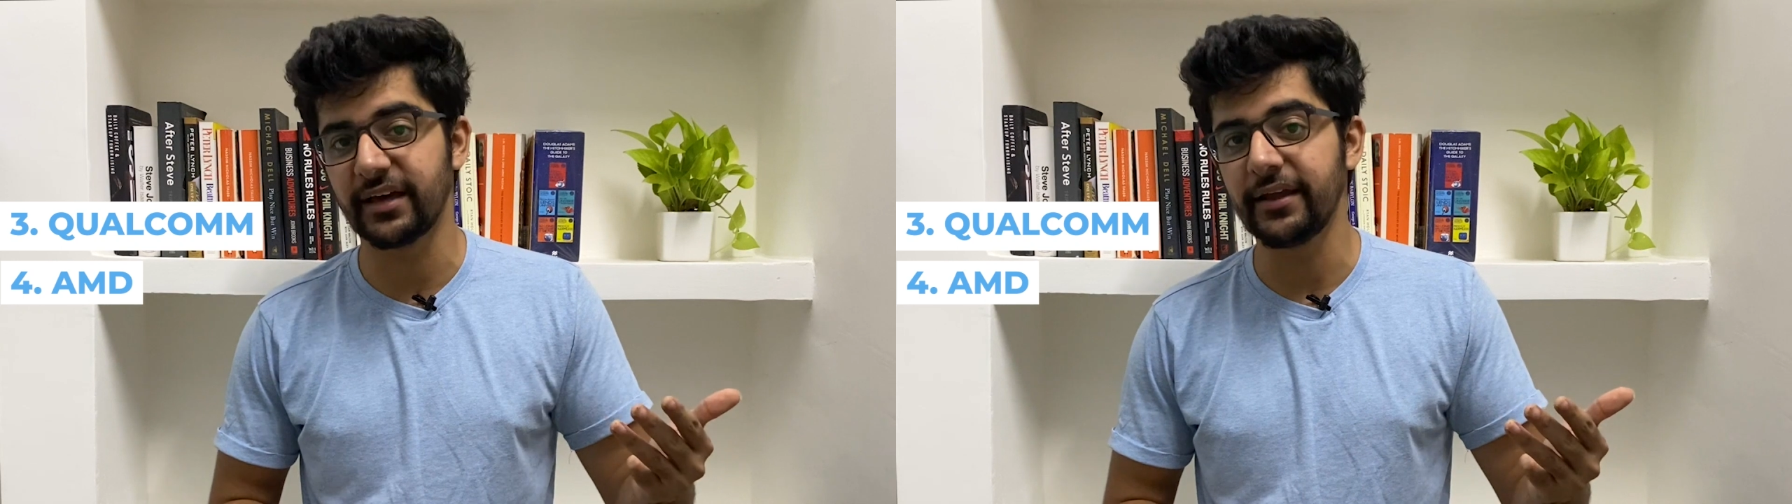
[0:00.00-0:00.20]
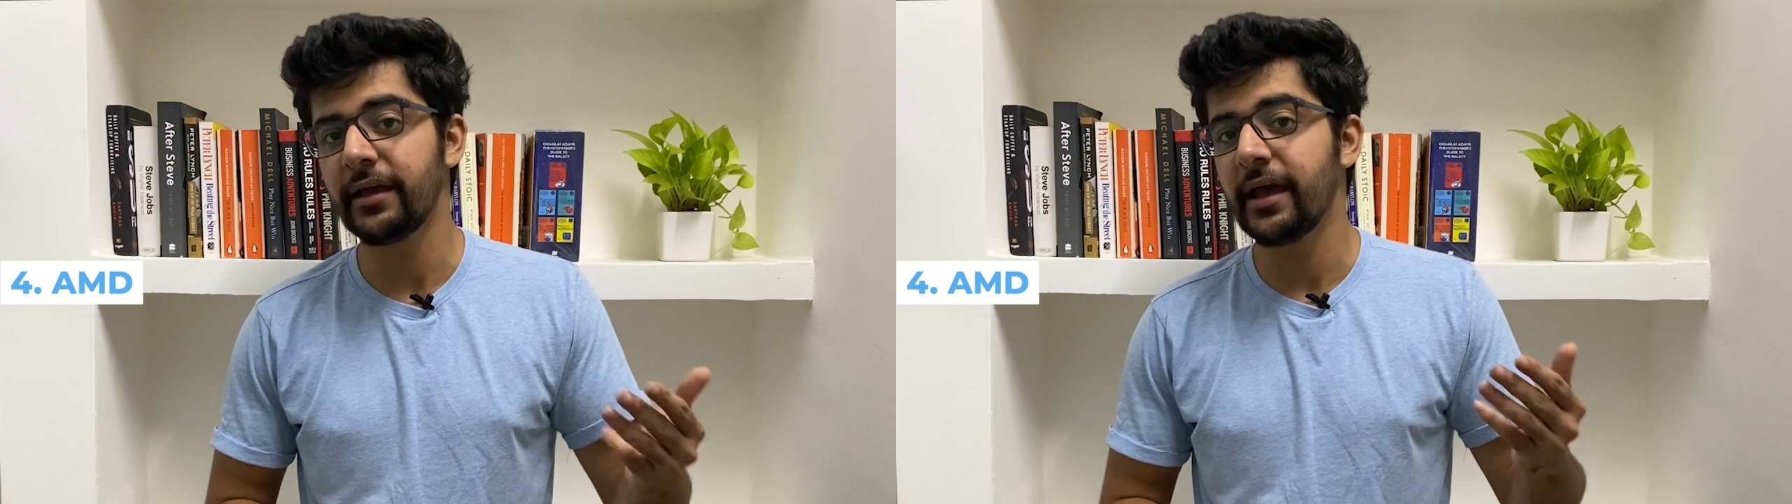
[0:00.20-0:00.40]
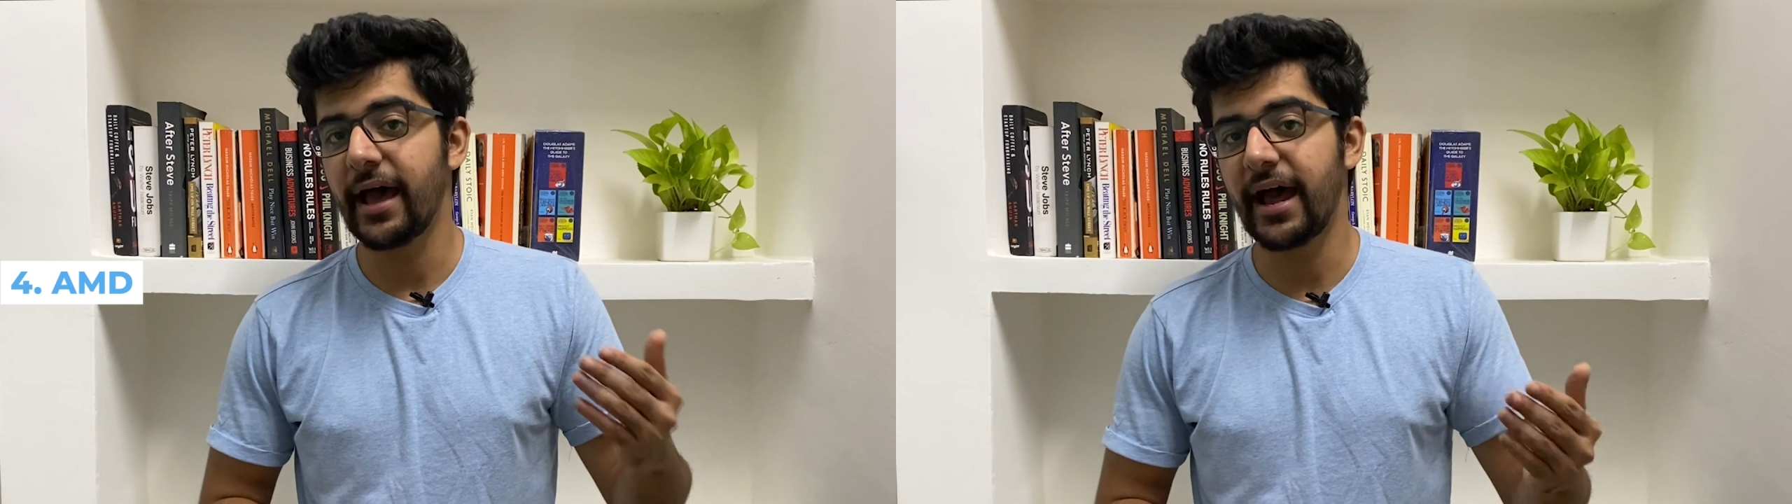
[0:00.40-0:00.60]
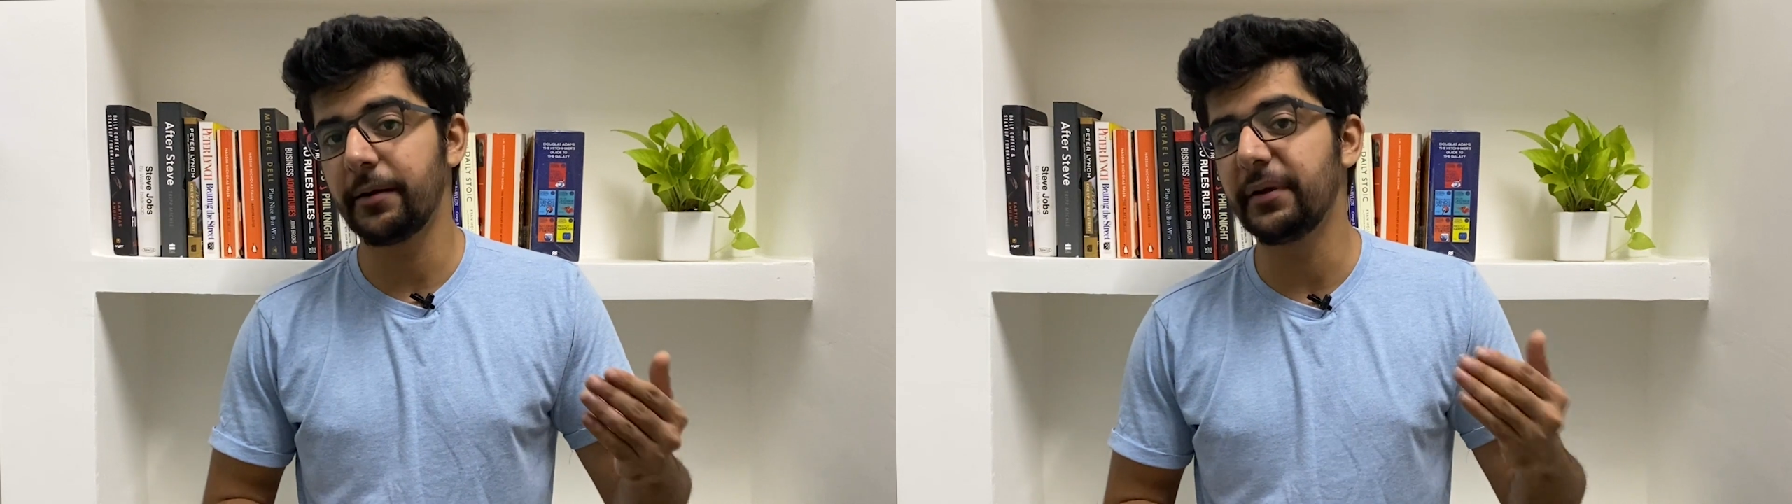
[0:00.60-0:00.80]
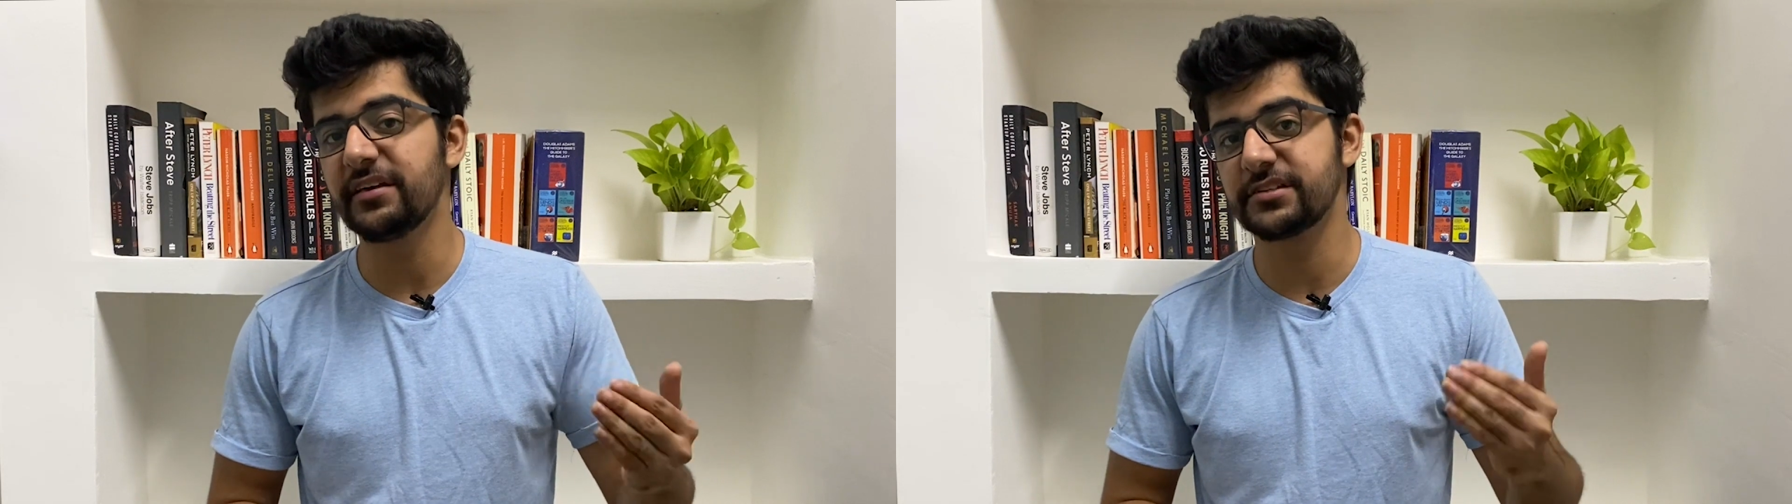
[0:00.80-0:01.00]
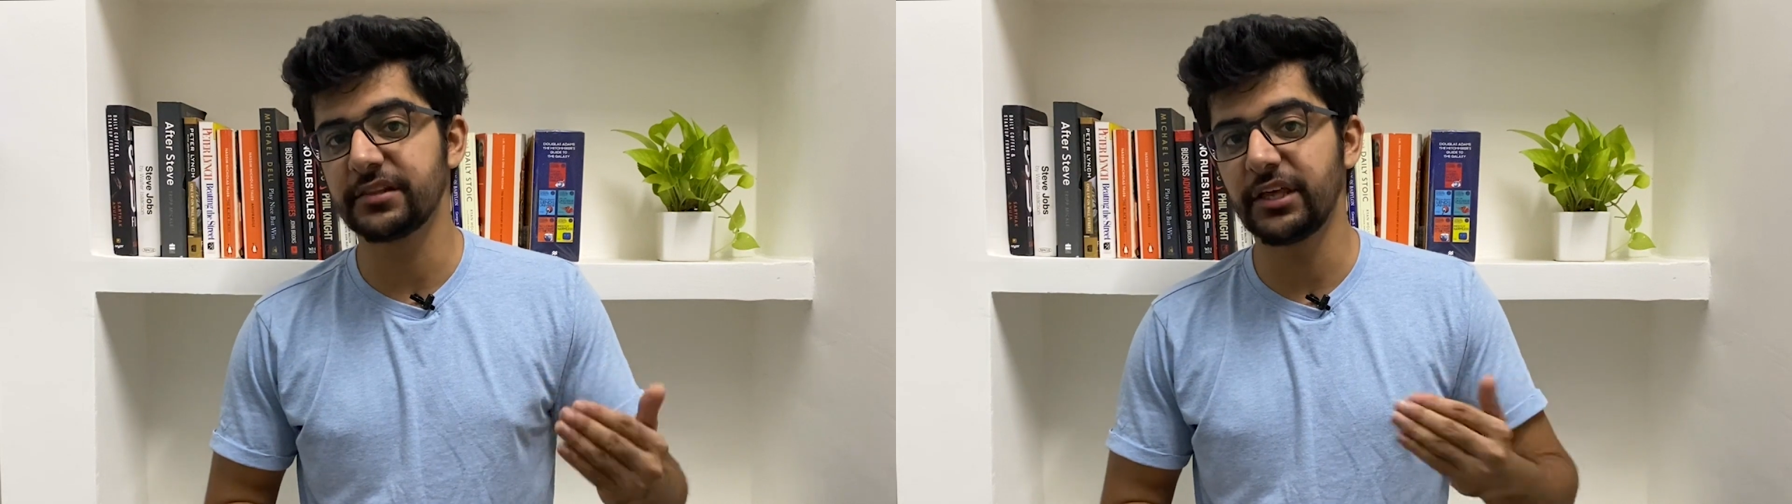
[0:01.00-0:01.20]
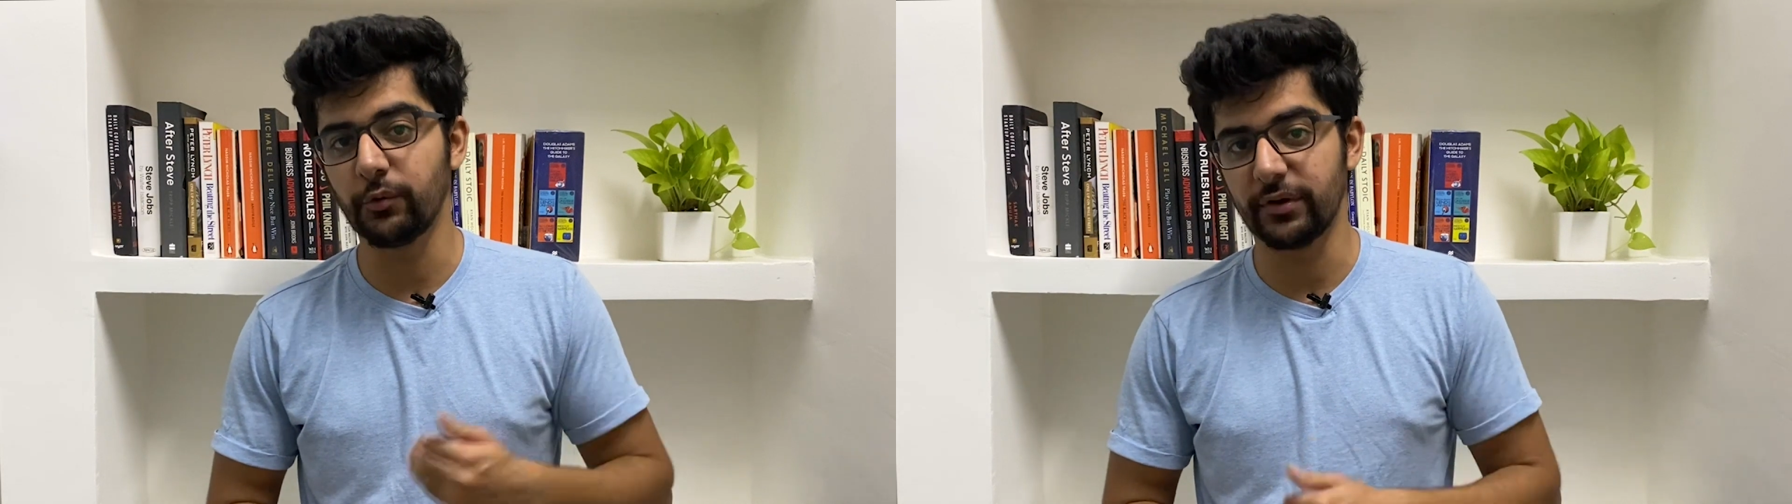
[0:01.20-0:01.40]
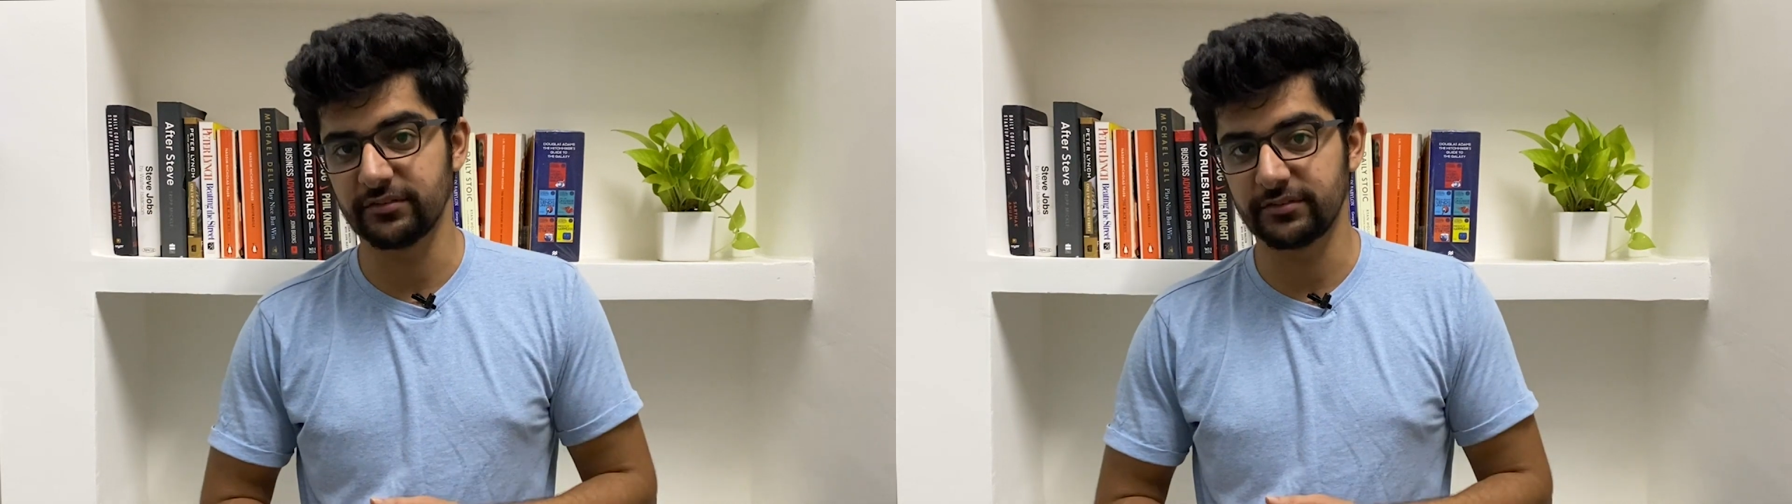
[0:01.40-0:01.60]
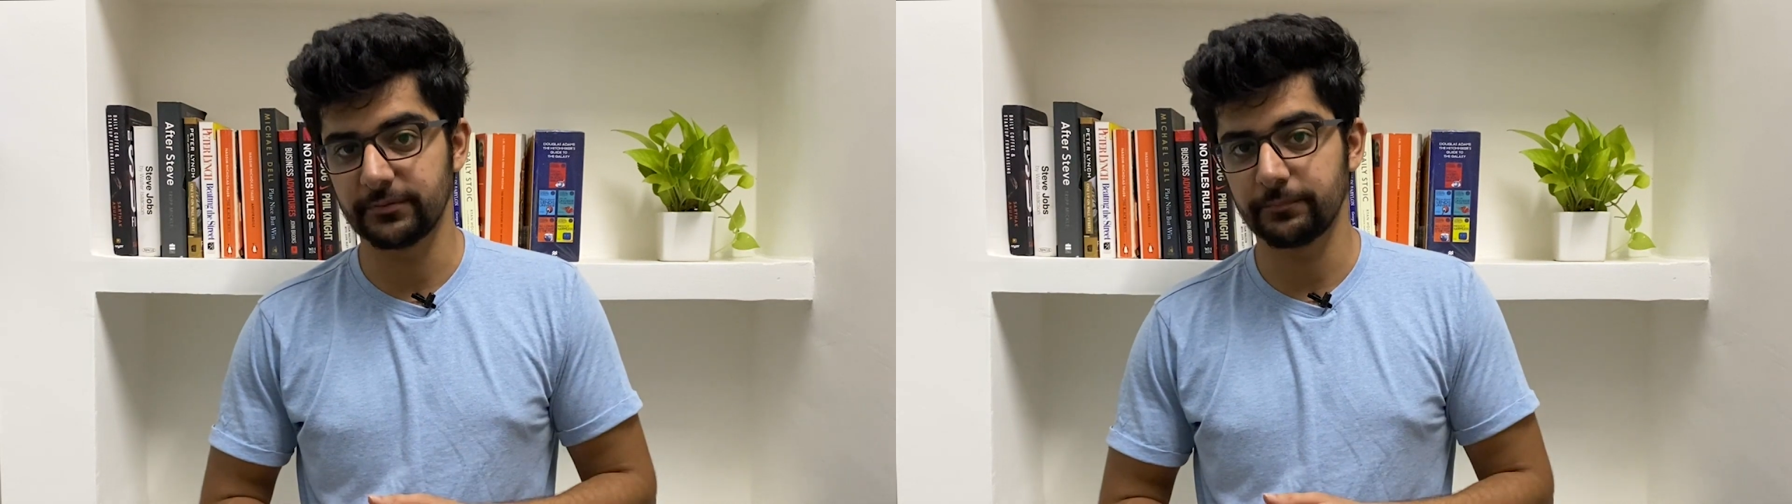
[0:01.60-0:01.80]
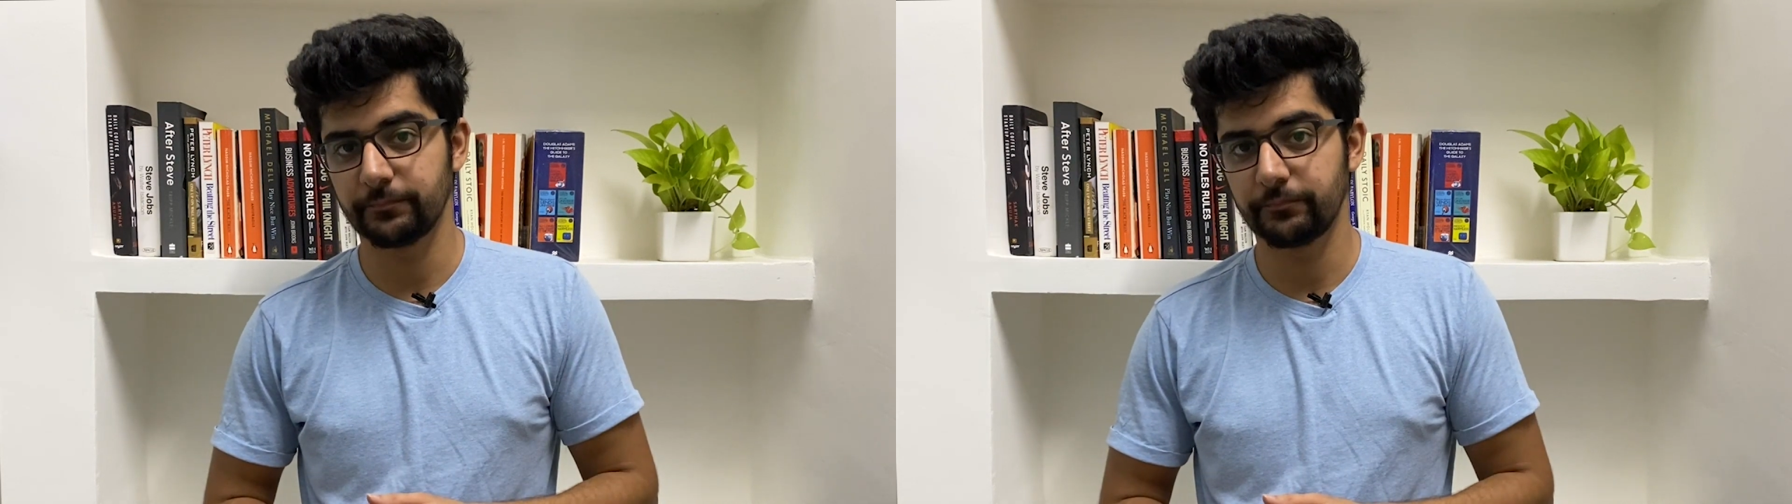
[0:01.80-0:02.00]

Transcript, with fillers: design and based in the US.